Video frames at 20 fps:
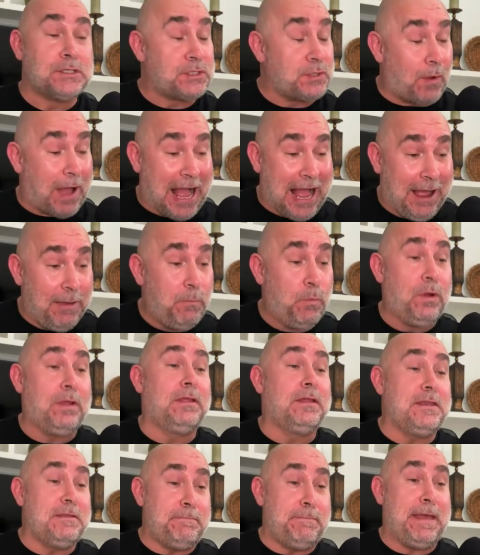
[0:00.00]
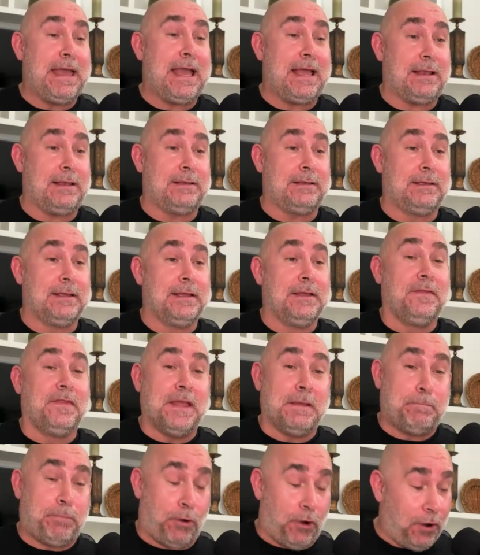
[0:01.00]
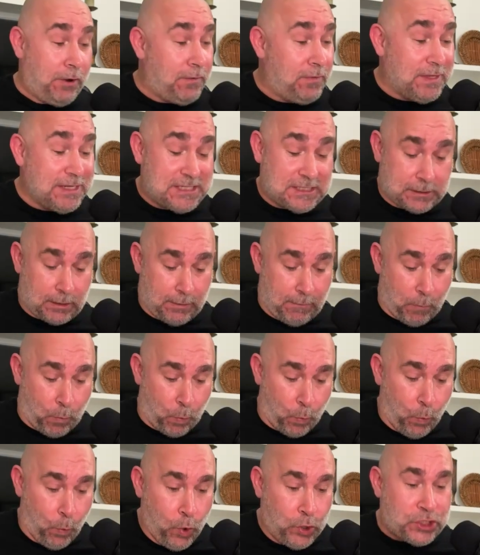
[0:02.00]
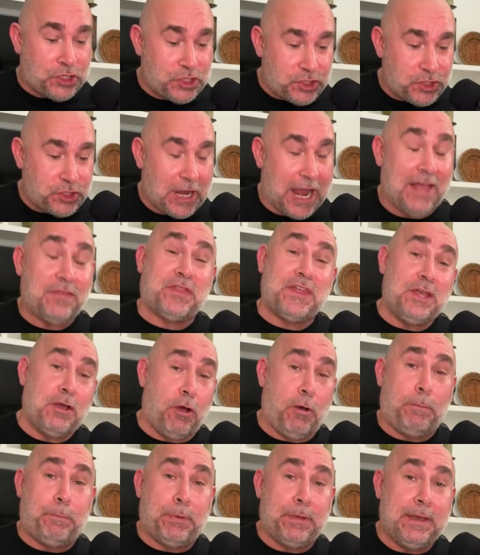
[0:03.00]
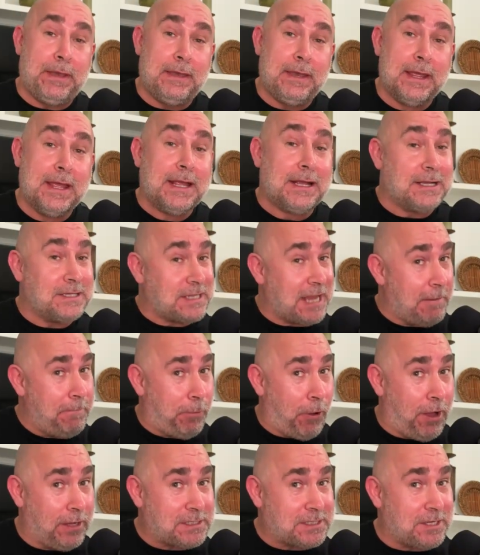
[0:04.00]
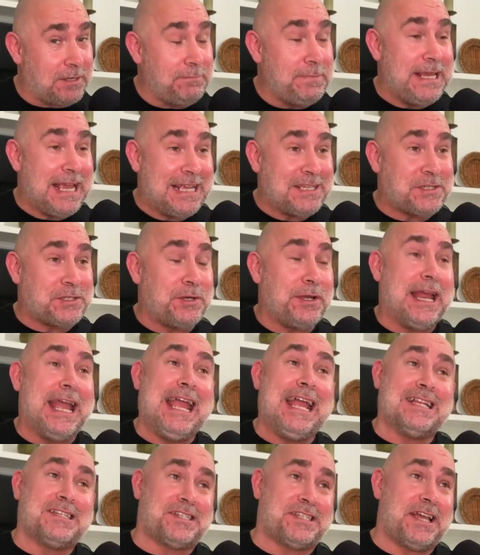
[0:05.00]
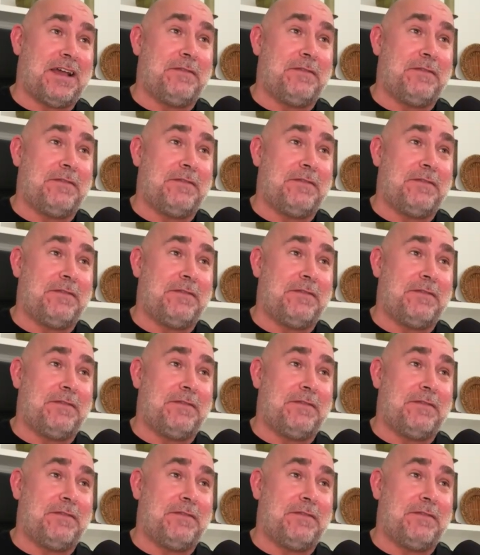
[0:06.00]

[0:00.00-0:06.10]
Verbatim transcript: So I'm willing to bet that part of this whoosh at the open, because I bought some yesterday at